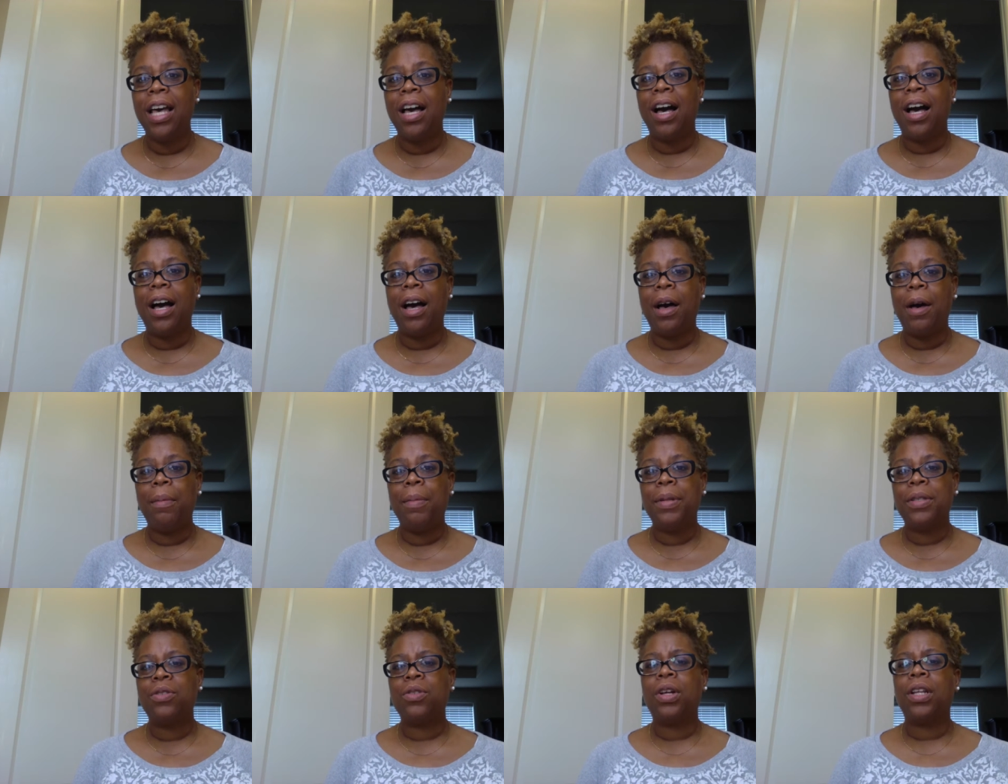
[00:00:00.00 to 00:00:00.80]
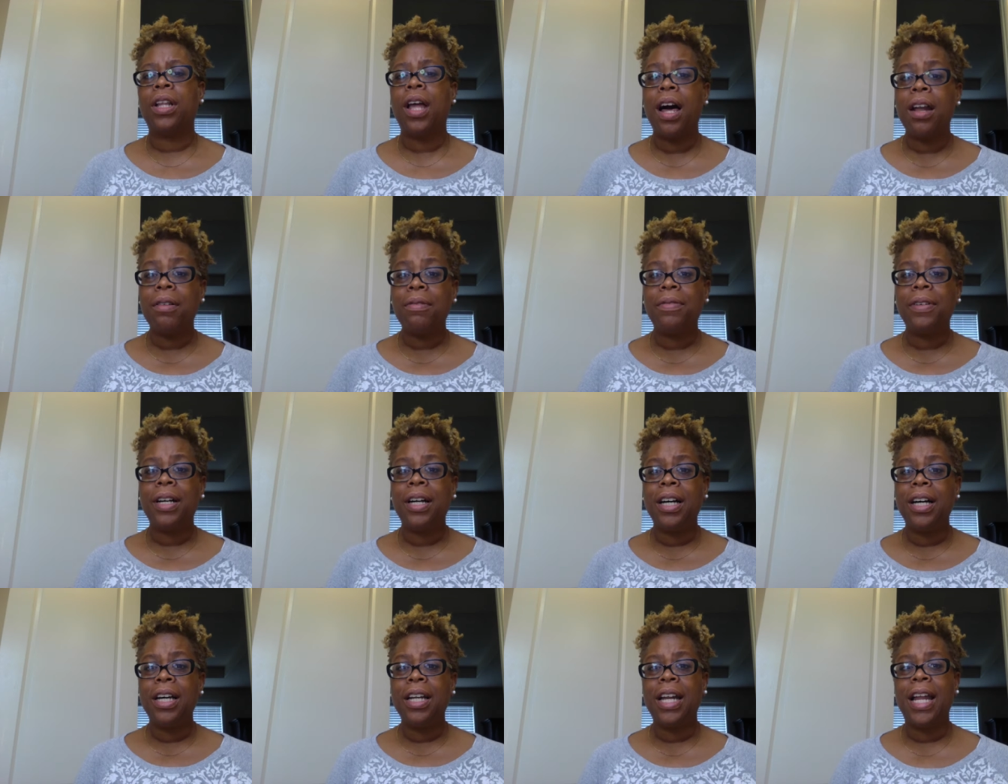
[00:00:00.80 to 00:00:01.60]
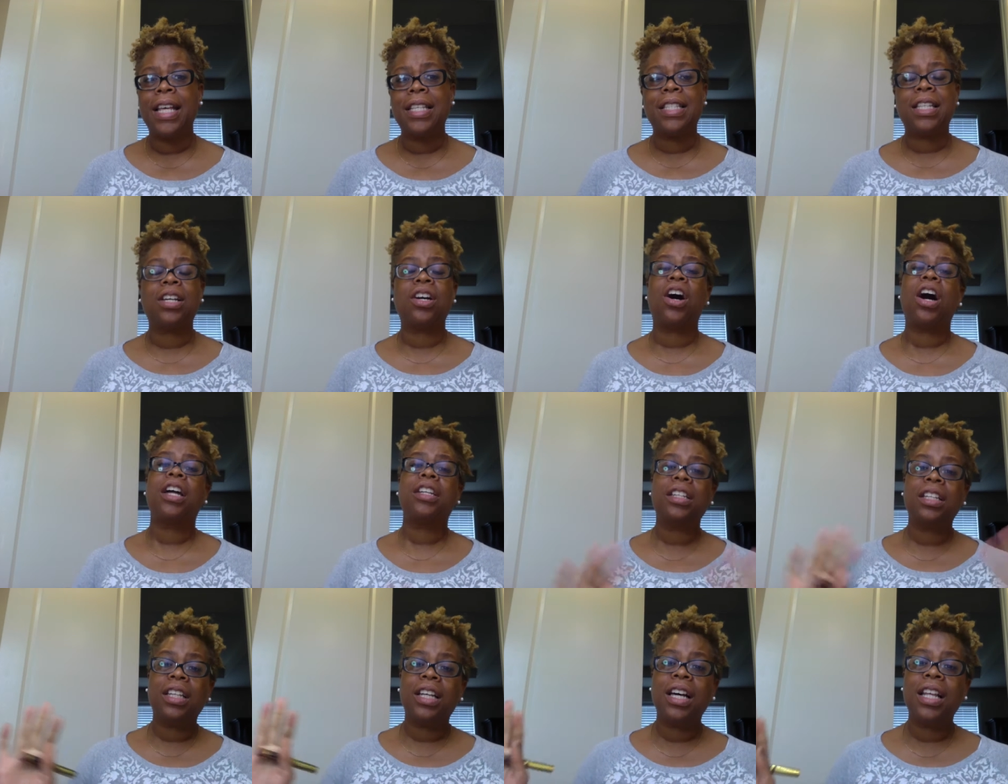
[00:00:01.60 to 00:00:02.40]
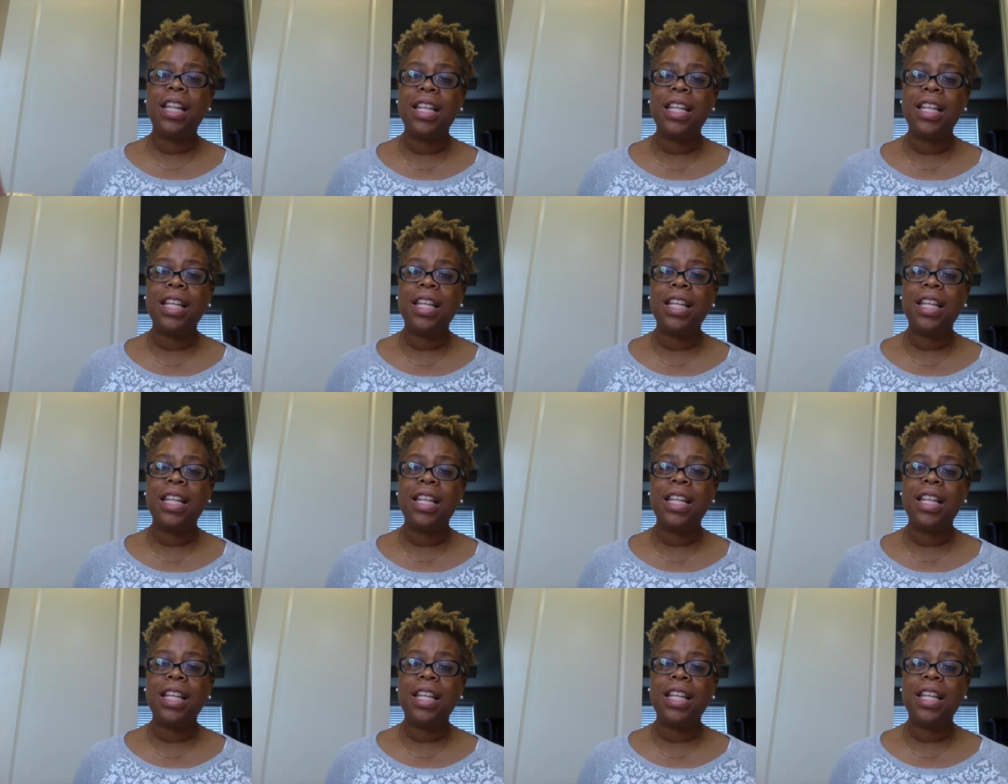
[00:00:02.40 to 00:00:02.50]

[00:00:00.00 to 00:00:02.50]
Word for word: Um, it's a lot of fun. It has the gondola